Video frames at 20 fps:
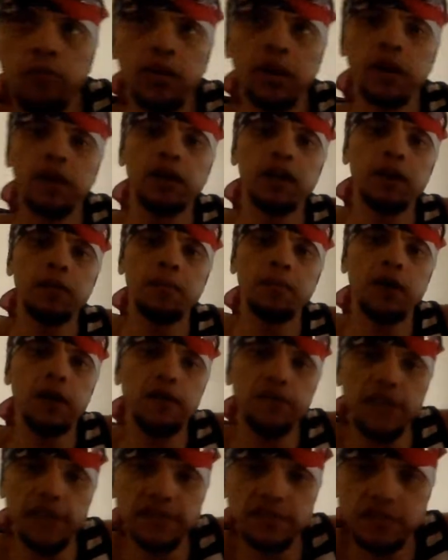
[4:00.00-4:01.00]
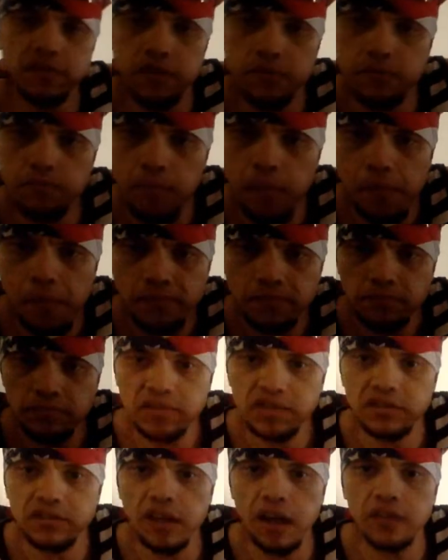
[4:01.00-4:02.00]
want to come off as some
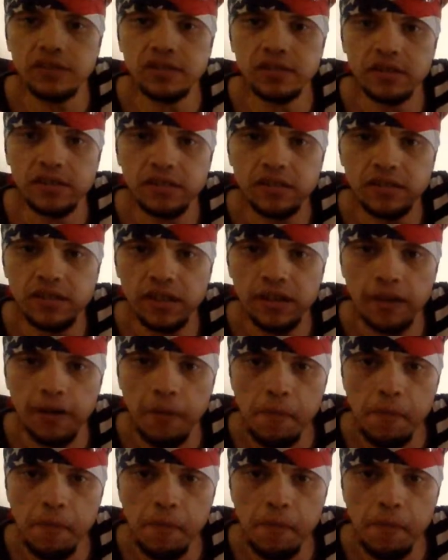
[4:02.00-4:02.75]
misogynistic.